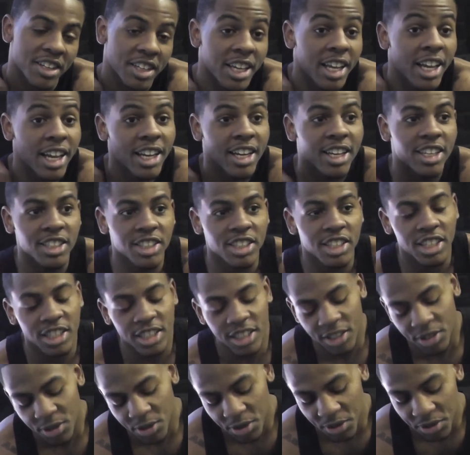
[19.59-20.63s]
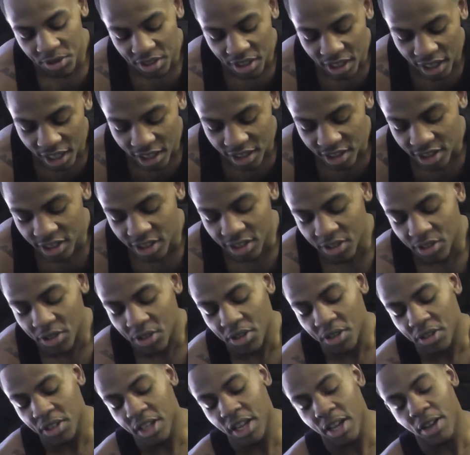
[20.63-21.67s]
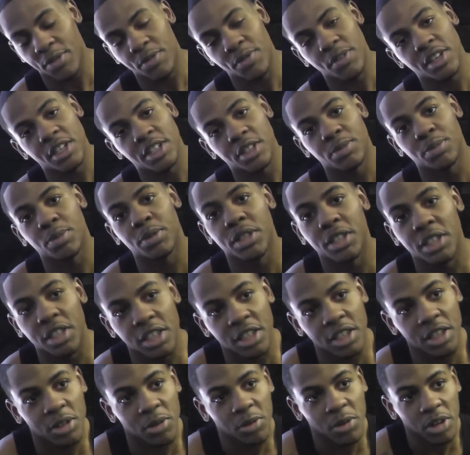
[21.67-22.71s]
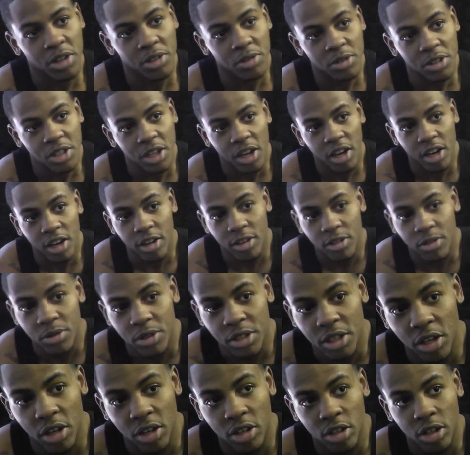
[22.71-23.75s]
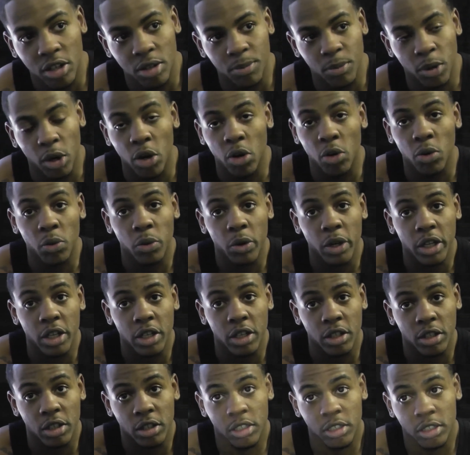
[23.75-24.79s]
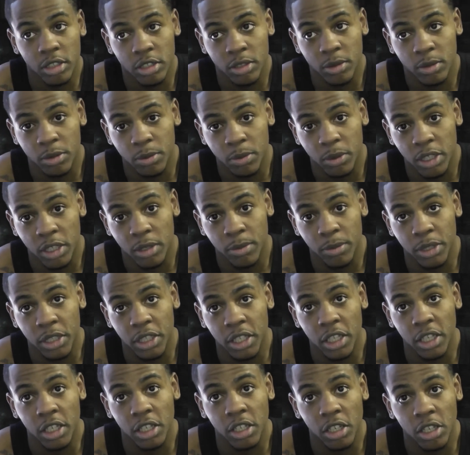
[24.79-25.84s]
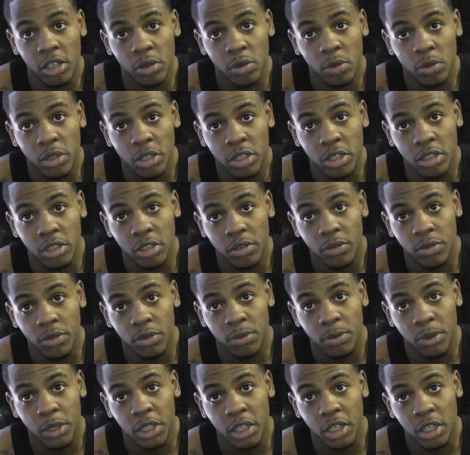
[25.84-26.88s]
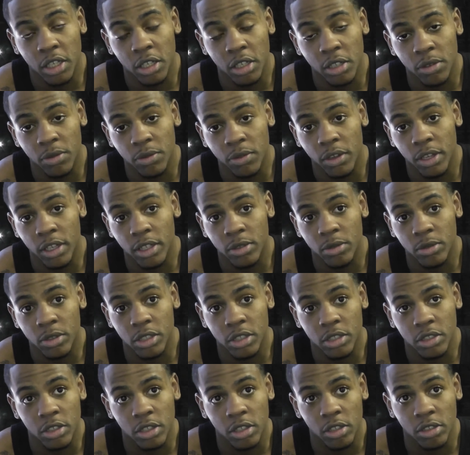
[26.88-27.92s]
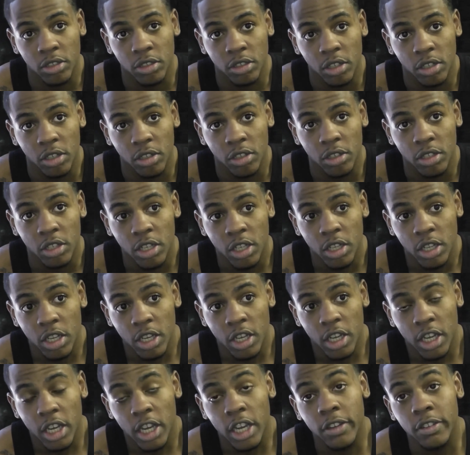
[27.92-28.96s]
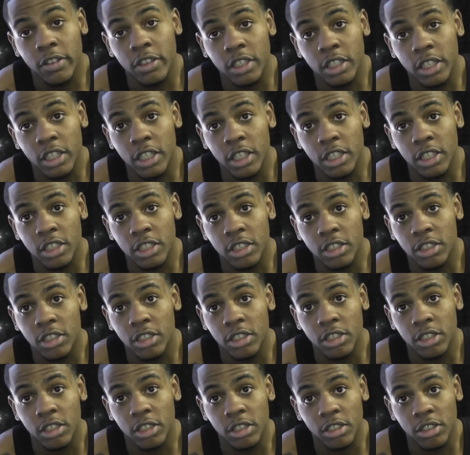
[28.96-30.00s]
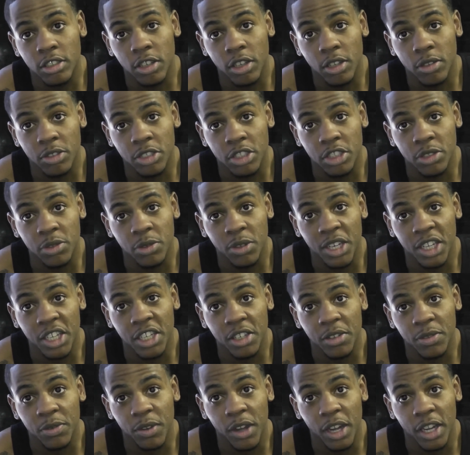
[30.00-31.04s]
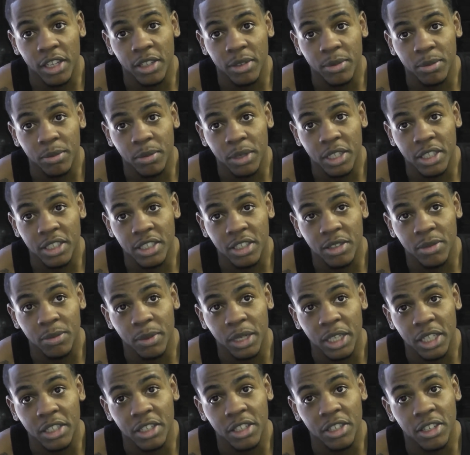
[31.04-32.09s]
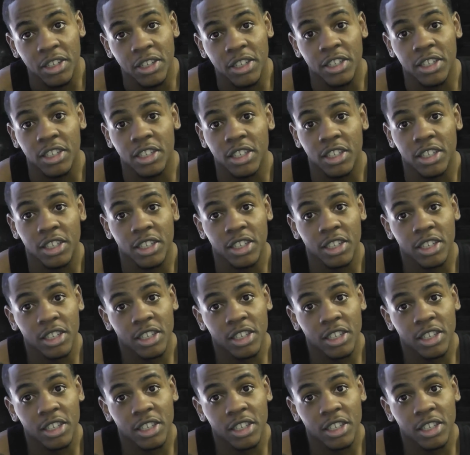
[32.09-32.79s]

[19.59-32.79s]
Yeah, that's what I'm saying. I just got finished putting in that work. We are on weight in the beginning of the week, beginning of the fight week. So, you know, everything is good. You know, just ready to fight May 3rd.